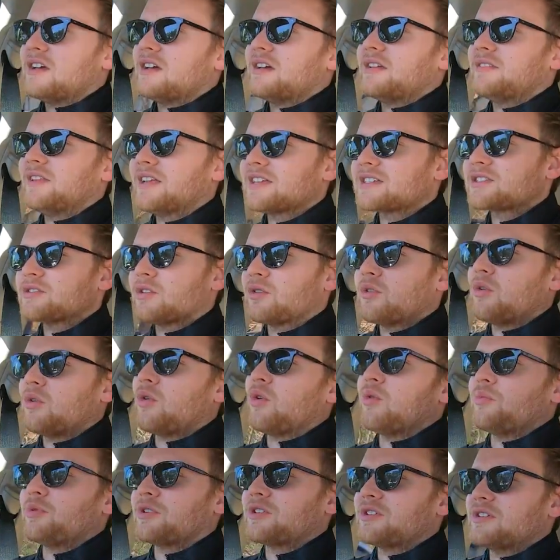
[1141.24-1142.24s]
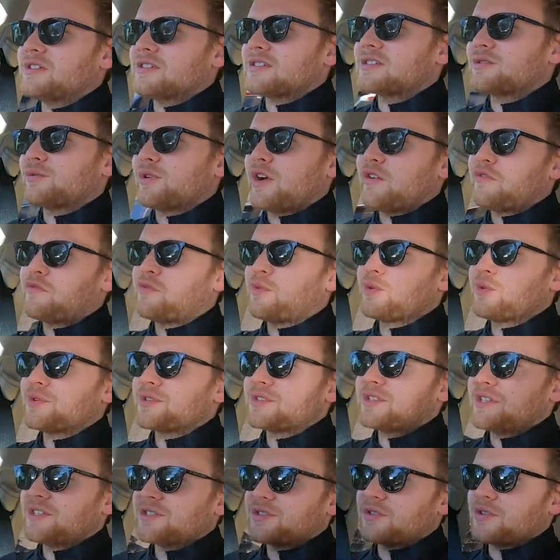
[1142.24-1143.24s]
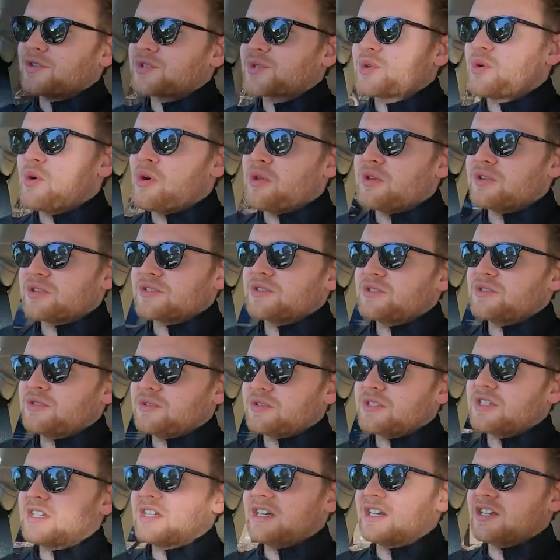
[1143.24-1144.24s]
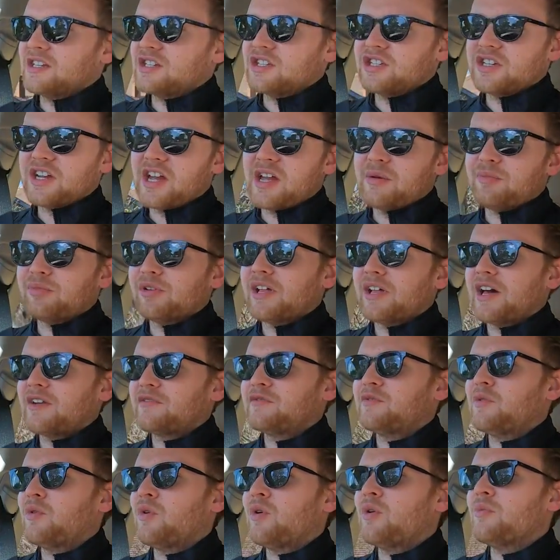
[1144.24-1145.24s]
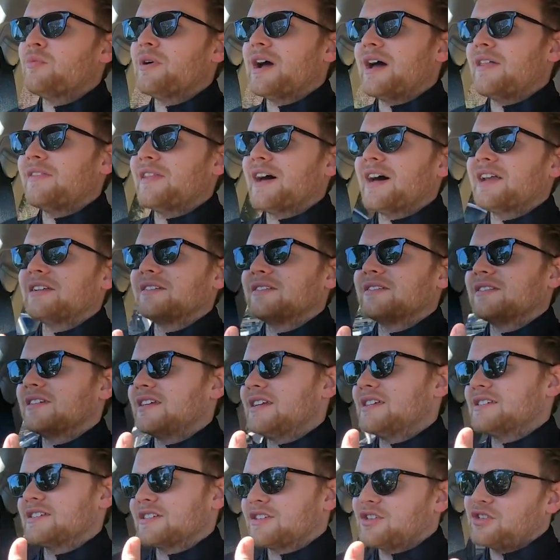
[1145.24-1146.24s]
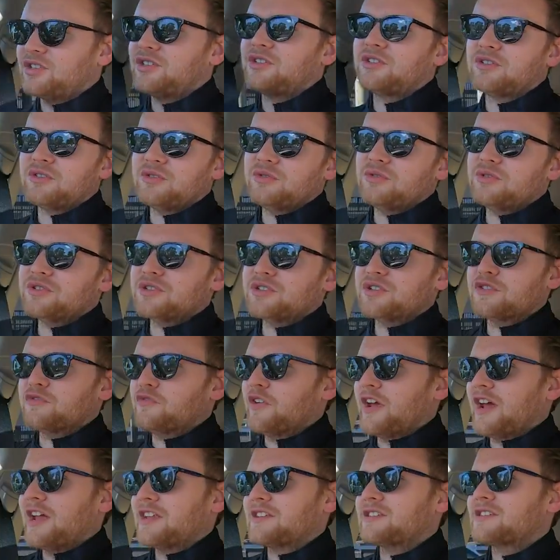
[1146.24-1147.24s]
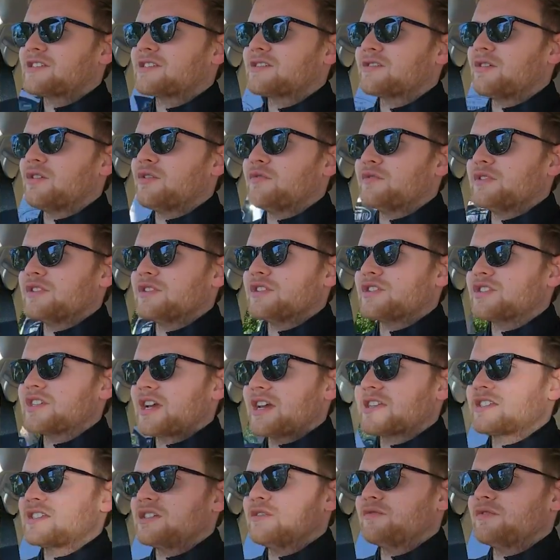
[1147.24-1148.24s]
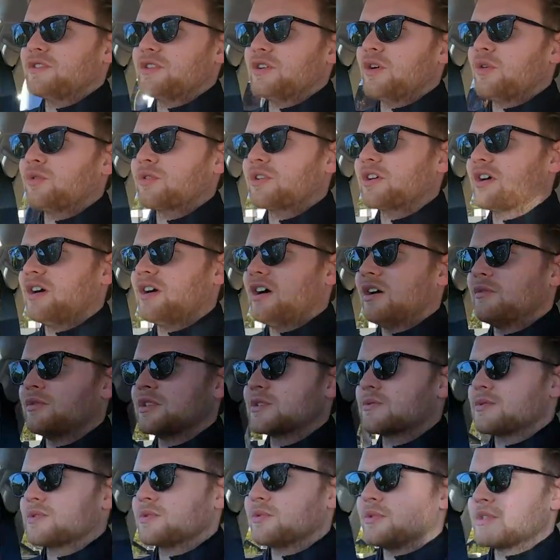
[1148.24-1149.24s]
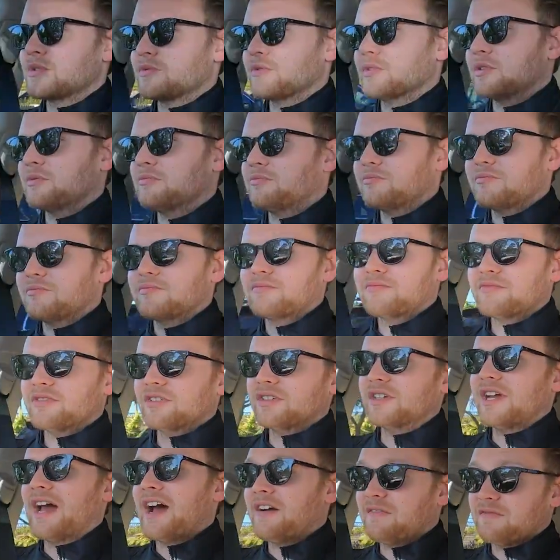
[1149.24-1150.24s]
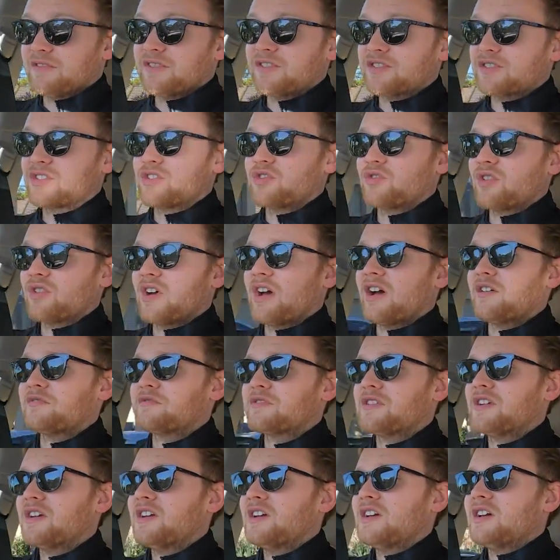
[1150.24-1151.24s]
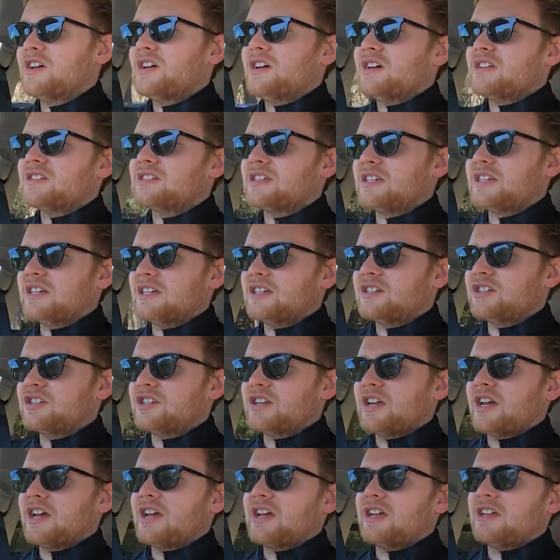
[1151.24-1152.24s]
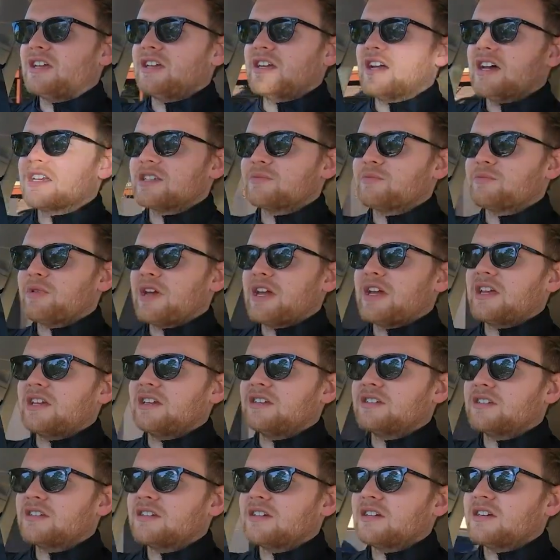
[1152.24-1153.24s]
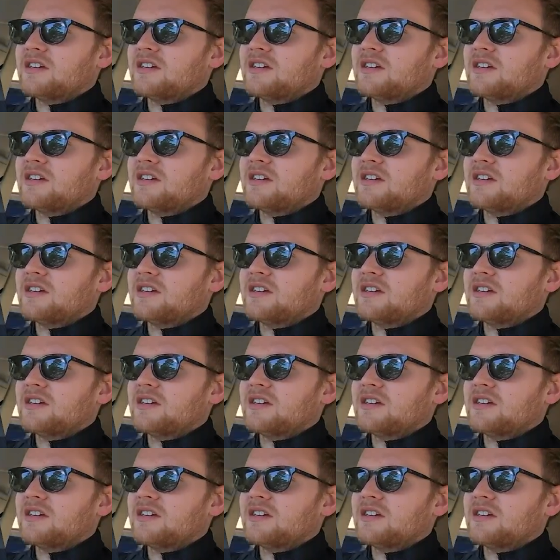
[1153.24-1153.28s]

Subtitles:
And that's not all, because the RAV4 sits on Toyota's new TNGA platform, and that is a huge advance over the chassis of the old car, which was always really, really average to drive. TNGA has made